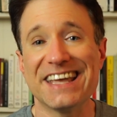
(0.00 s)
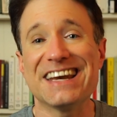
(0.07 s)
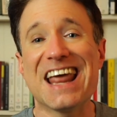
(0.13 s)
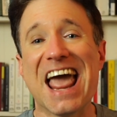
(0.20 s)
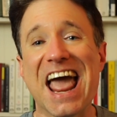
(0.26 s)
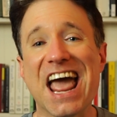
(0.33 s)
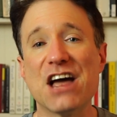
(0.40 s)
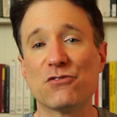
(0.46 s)
in
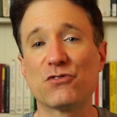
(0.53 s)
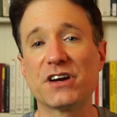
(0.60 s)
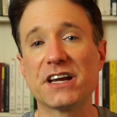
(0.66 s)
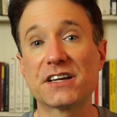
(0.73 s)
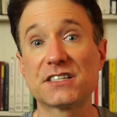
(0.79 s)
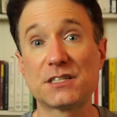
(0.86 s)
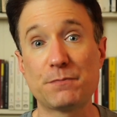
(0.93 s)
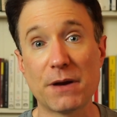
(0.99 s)
every
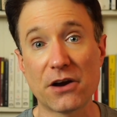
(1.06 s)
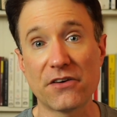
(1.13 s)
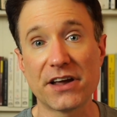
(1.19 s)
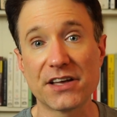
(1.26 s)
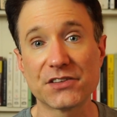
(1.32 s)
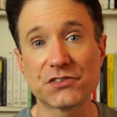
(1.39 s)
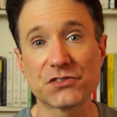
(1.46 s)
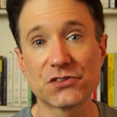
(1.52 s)

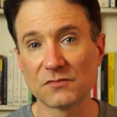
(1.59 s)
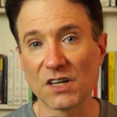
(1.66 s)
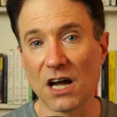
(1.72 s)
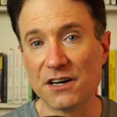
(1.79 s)
experience.